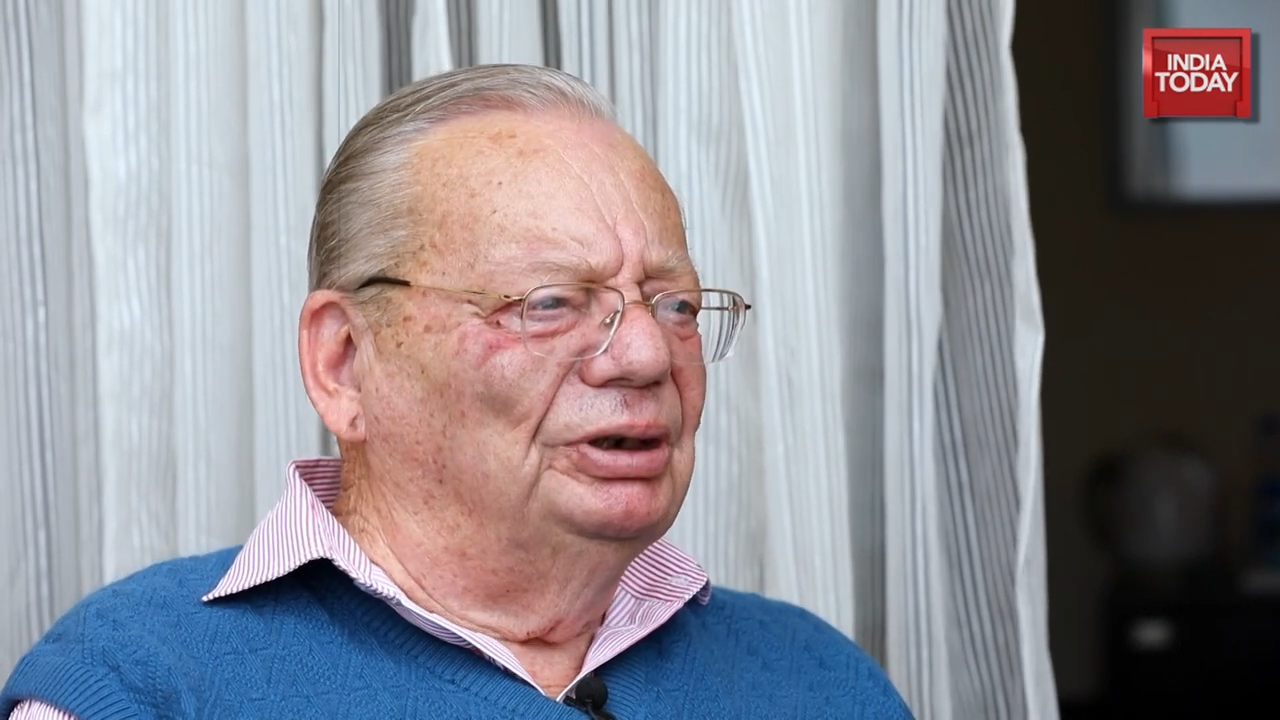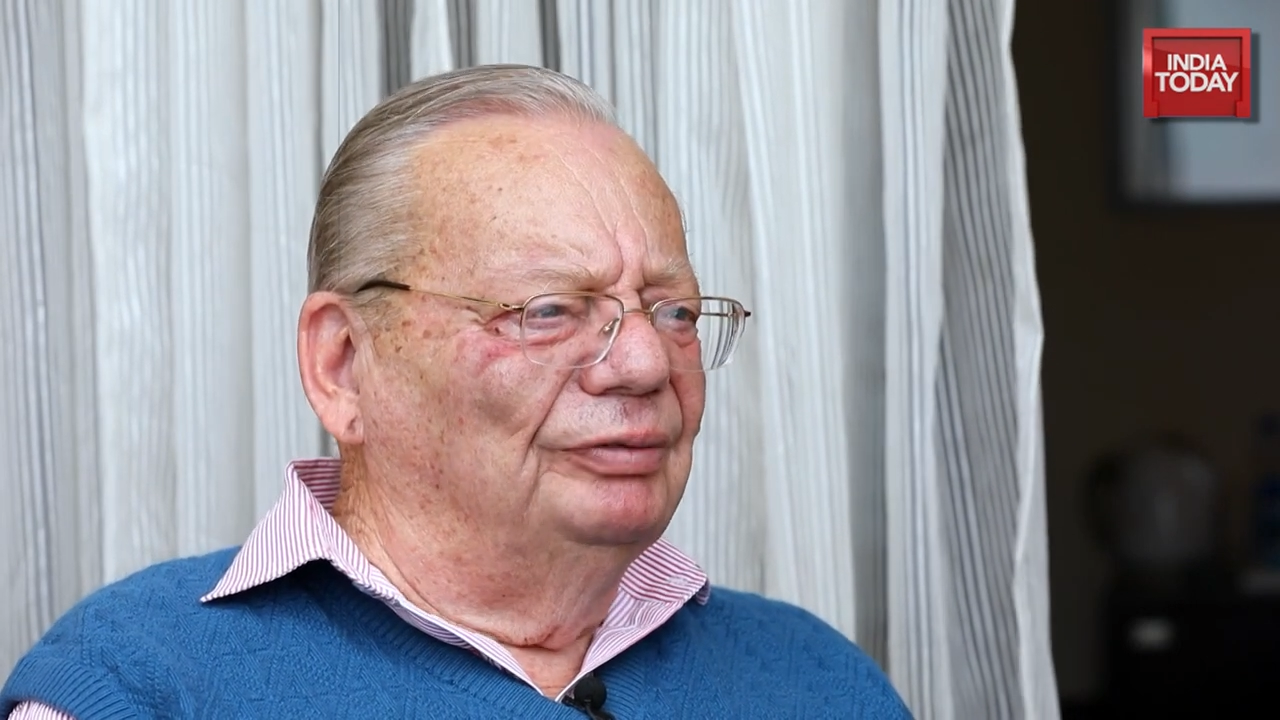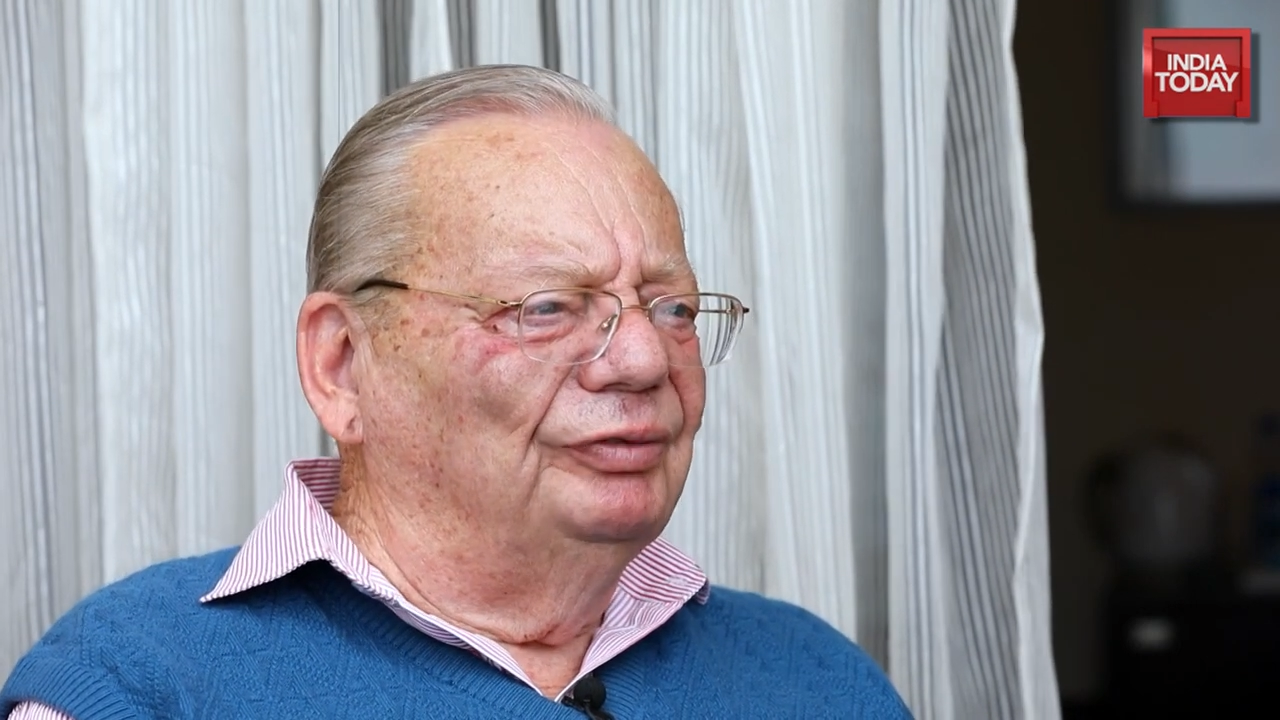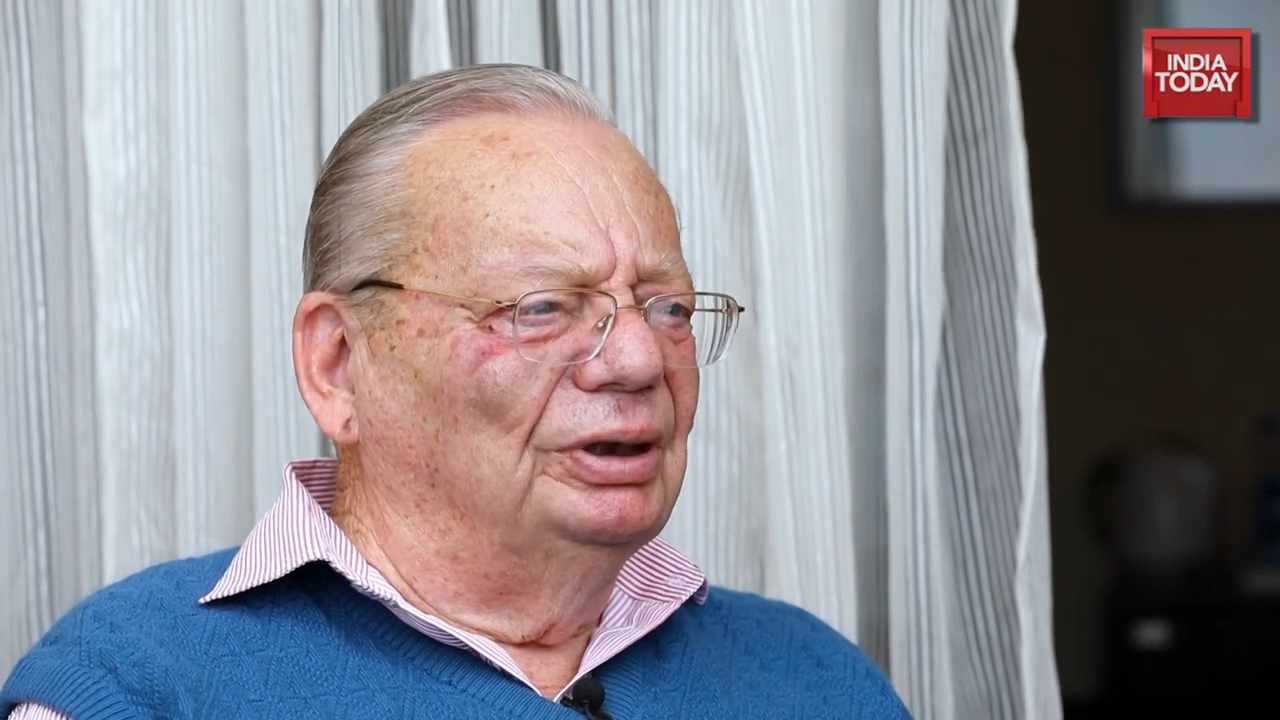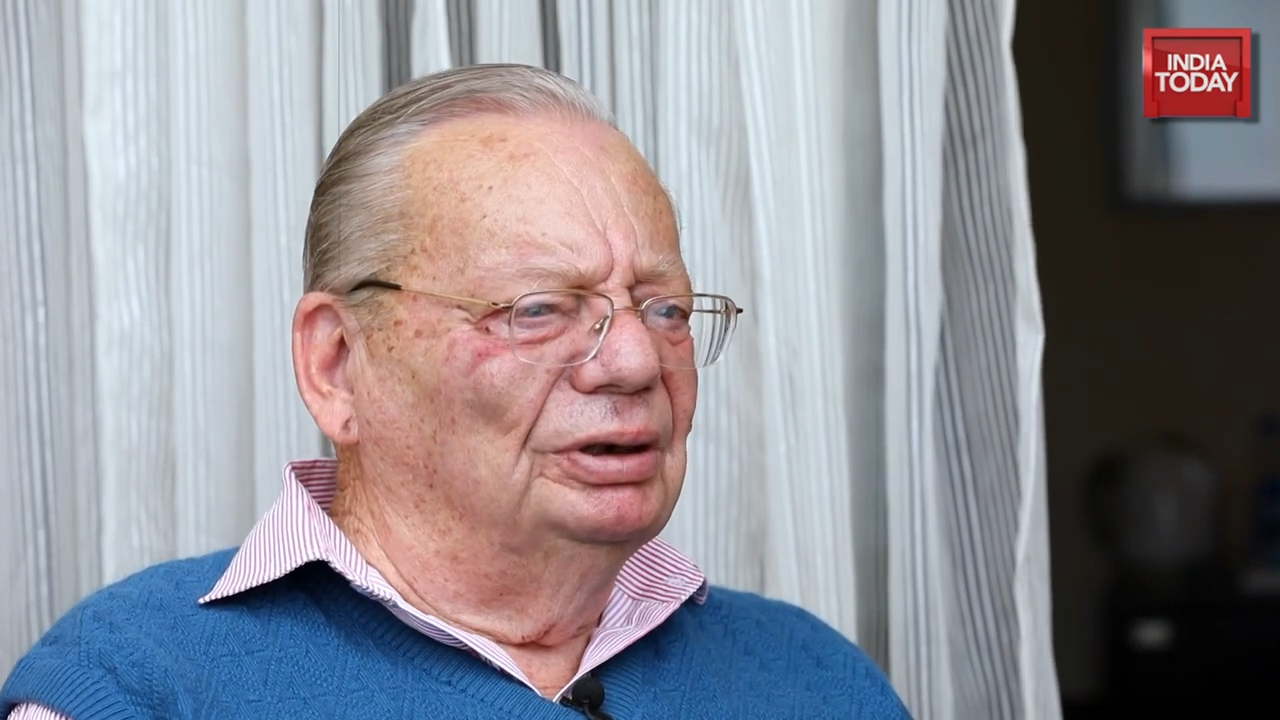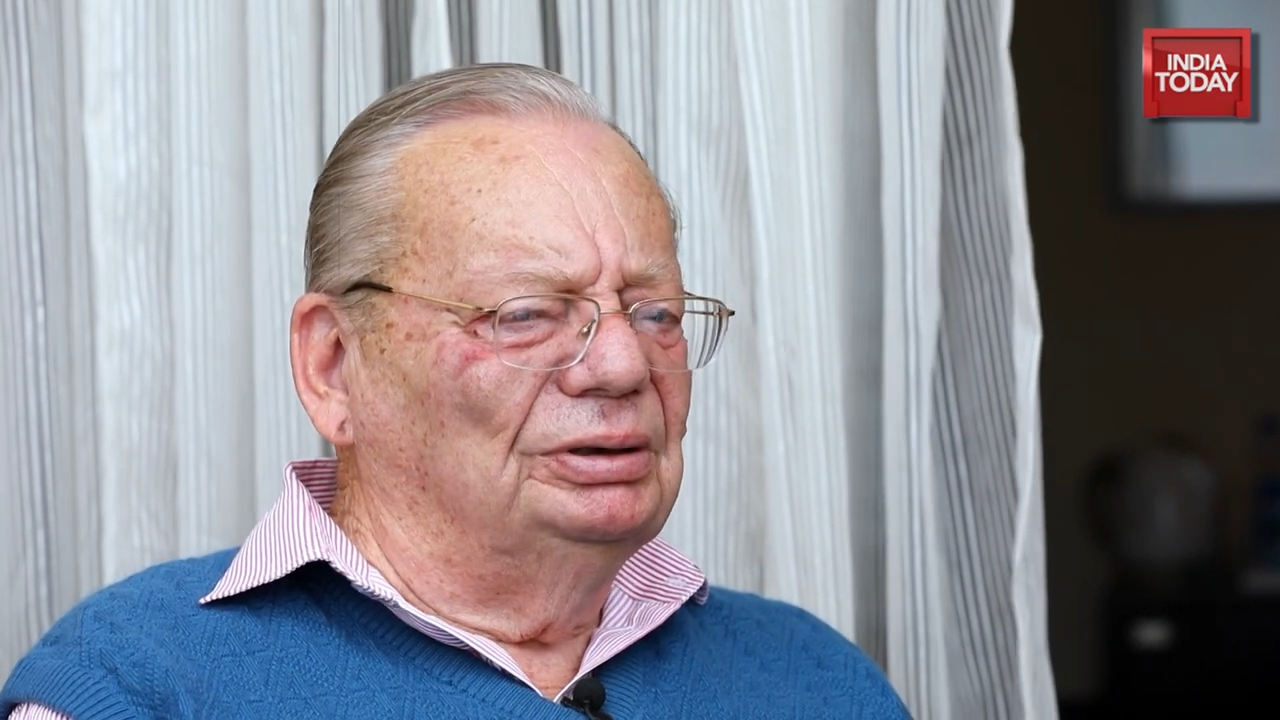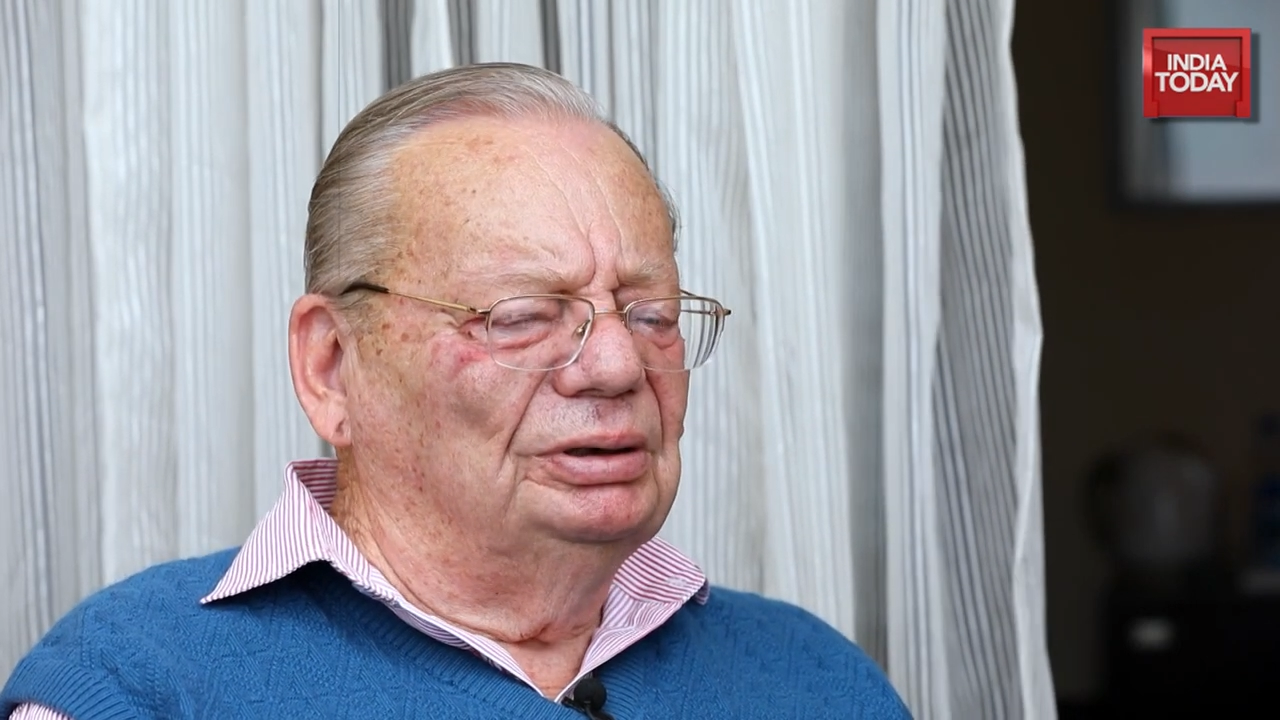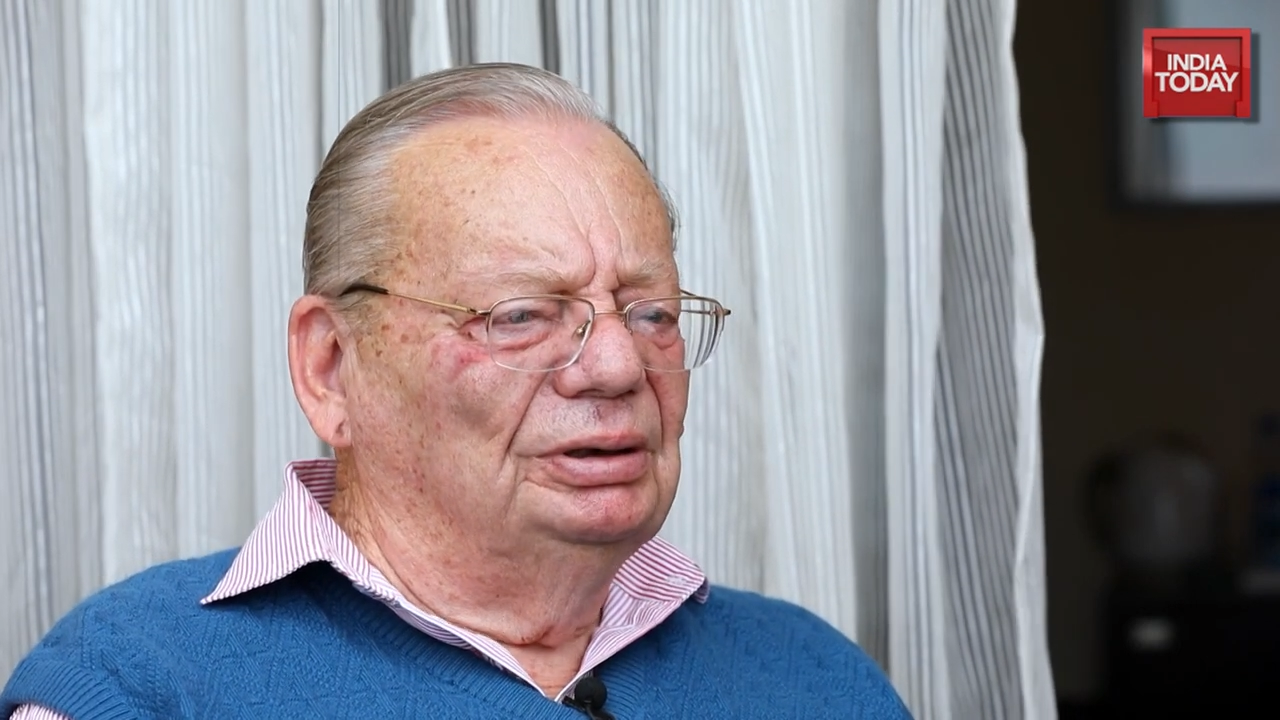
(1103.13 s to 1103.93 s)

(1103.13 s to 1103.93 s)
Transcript: difficult.